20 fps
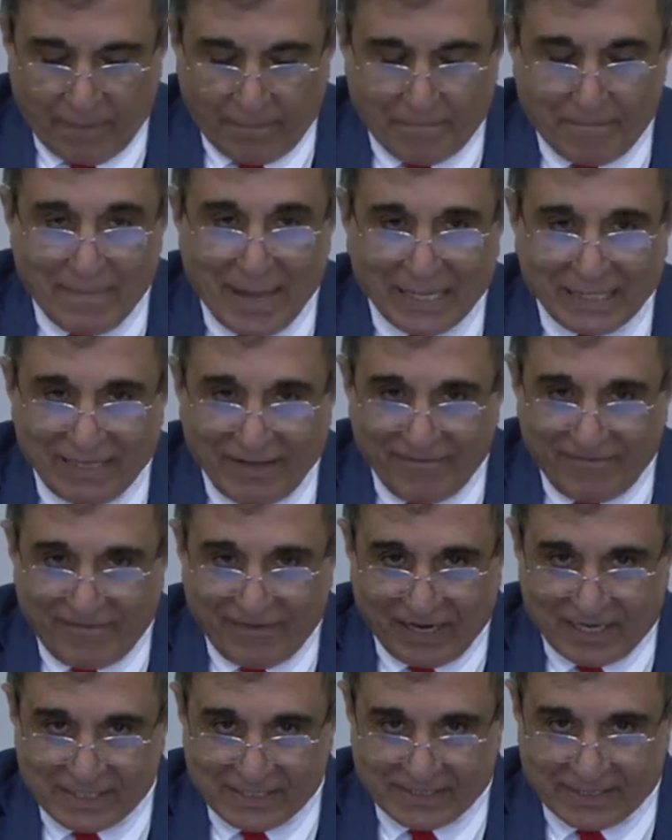many
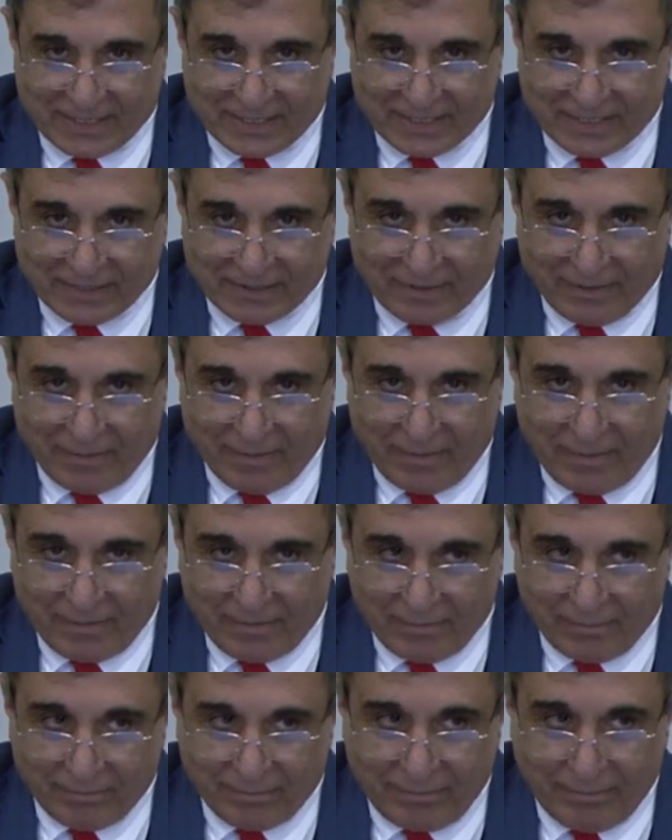verses,
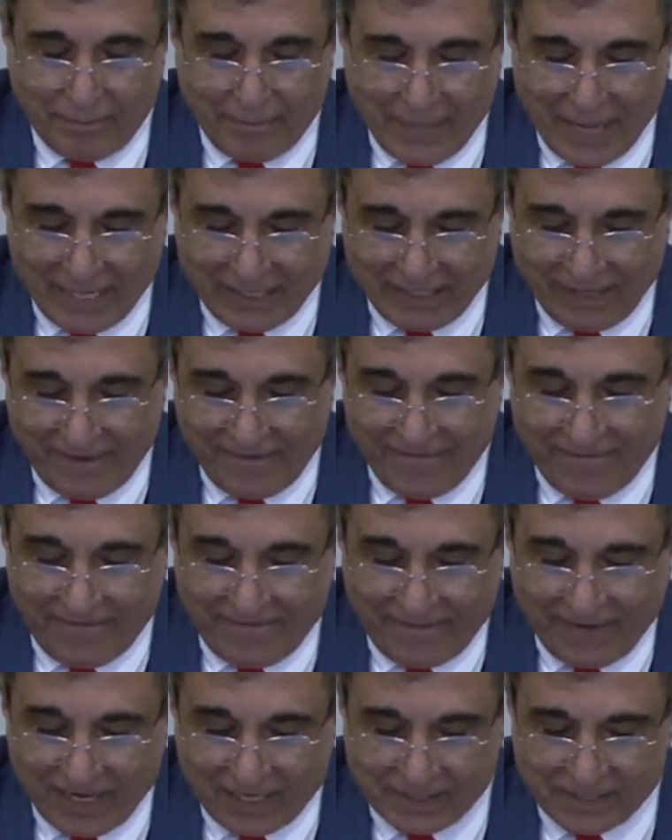many
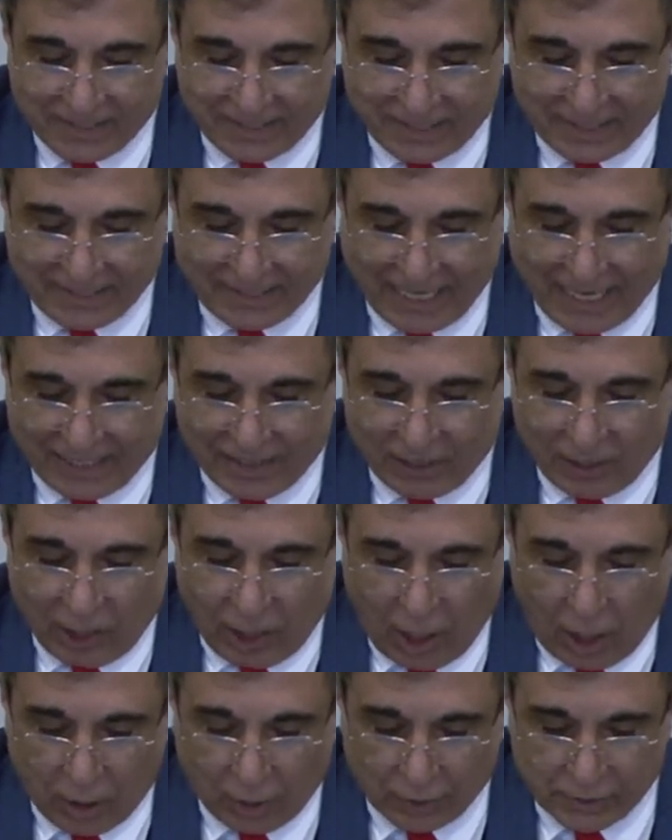verses and
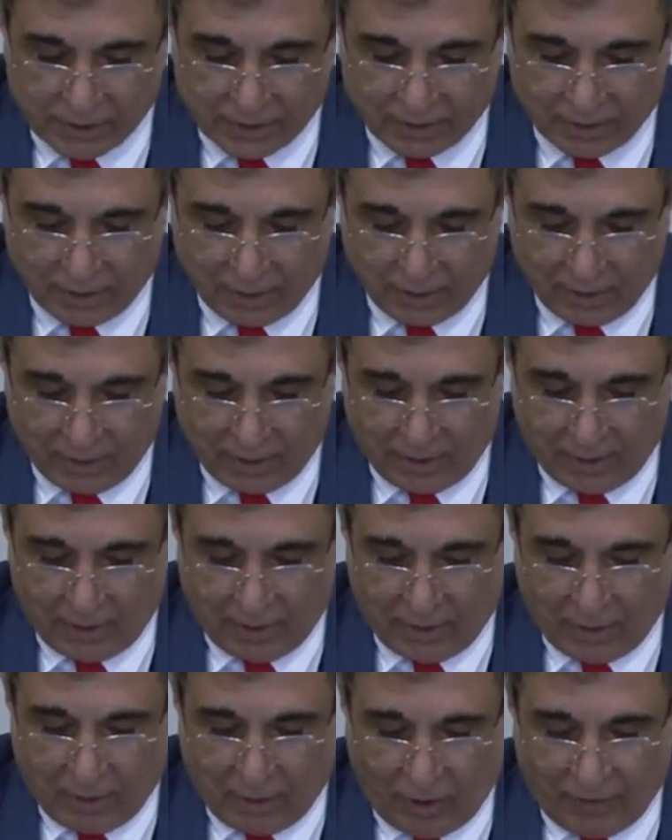laws
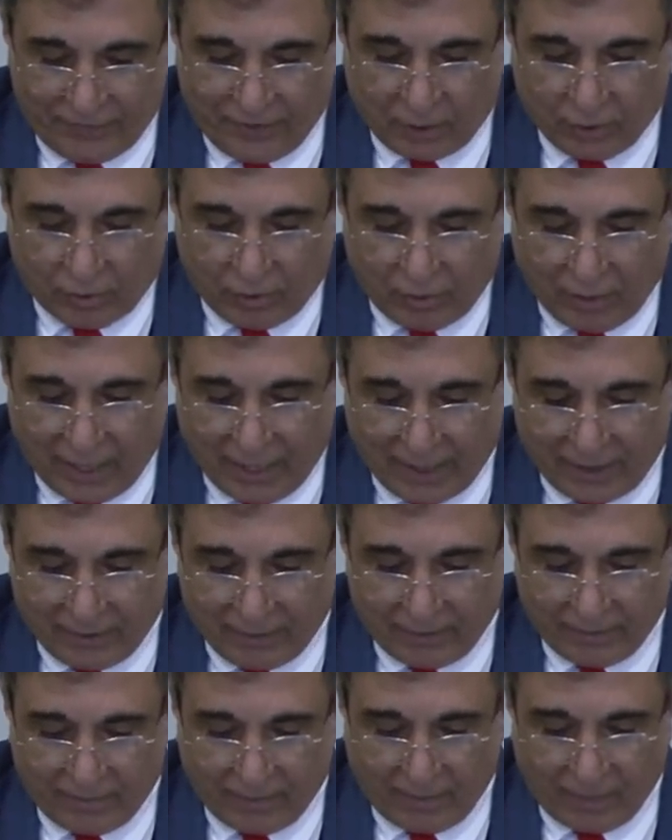of the Quran